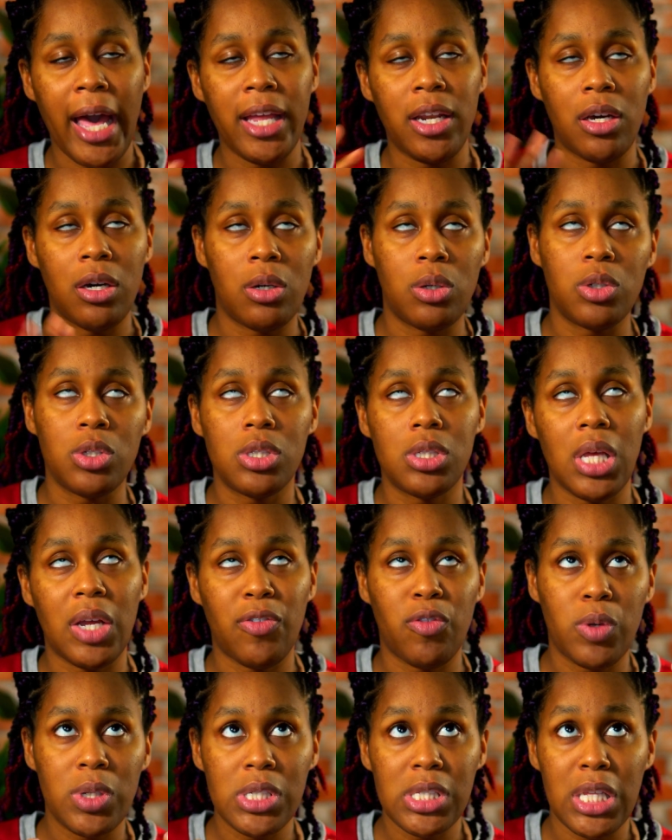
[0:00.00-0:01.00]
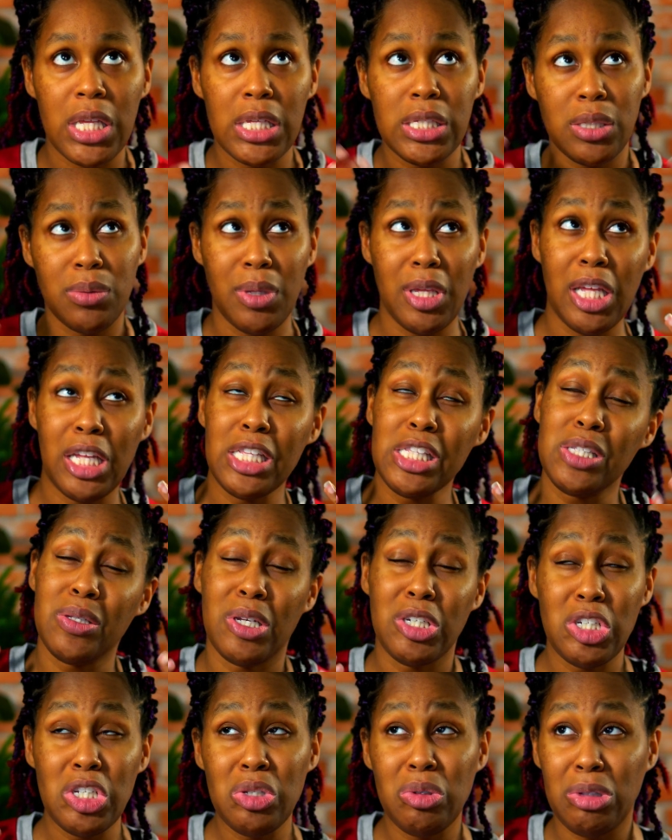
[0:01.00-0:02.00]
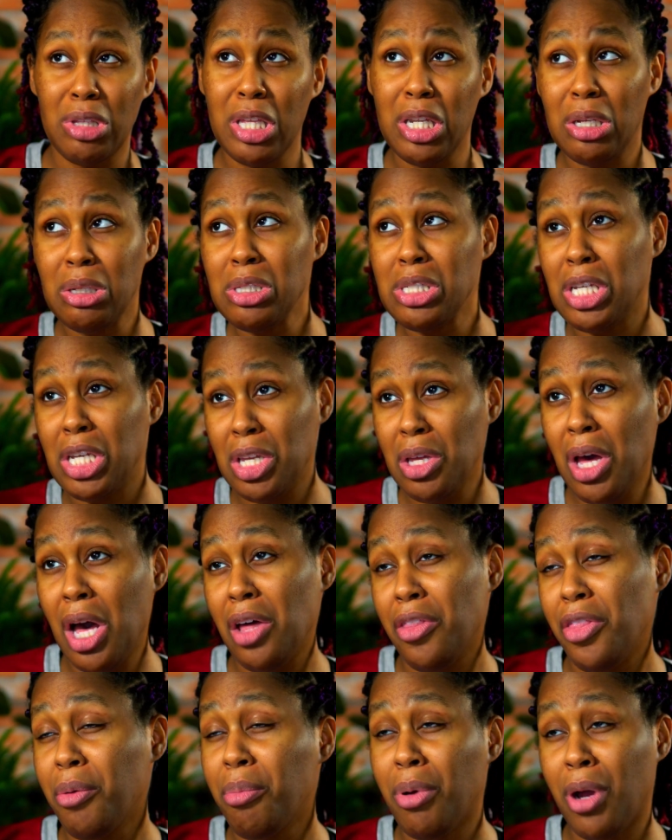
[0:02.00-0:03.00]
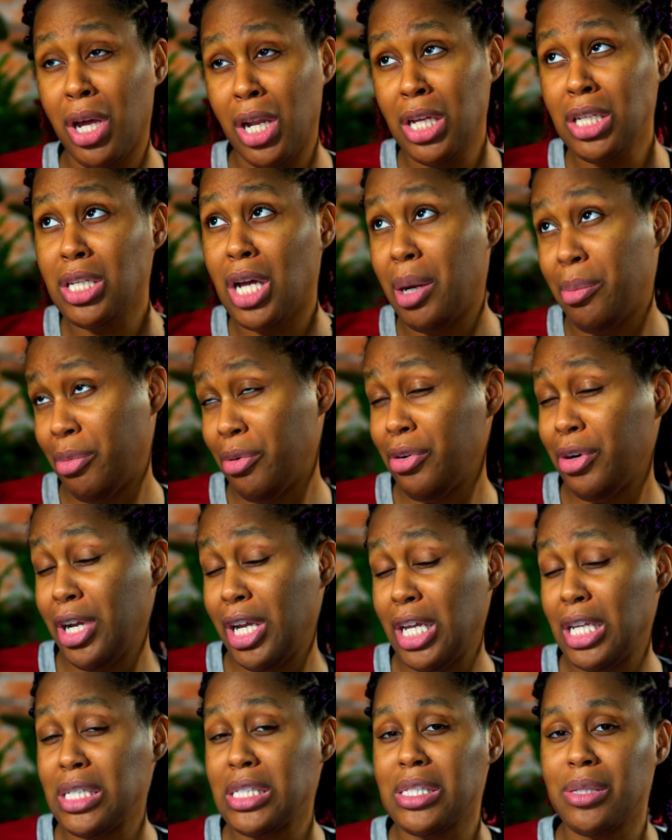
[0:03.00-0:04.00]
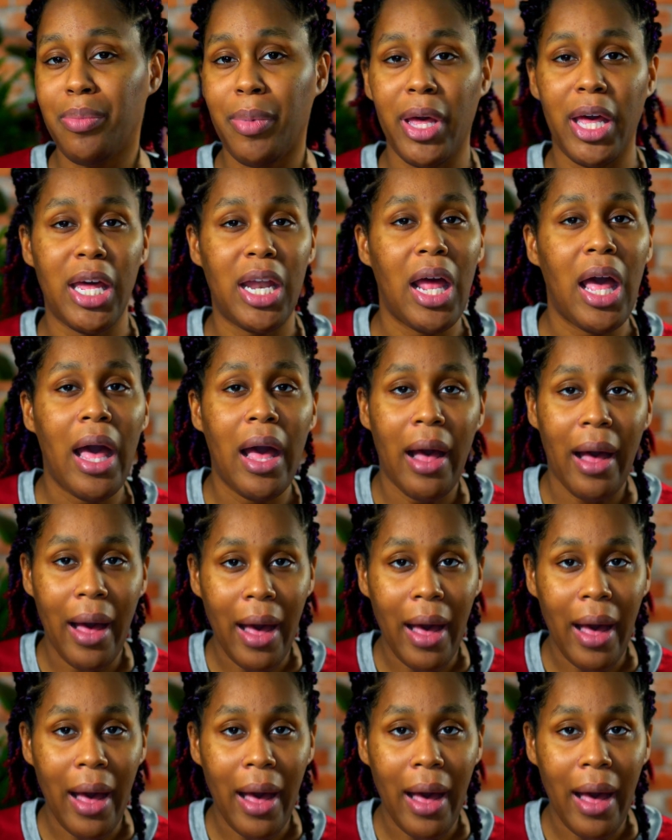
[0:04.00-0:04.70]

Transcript: I know everyone says, oh my god, swatches really don't tell you how the product operates, but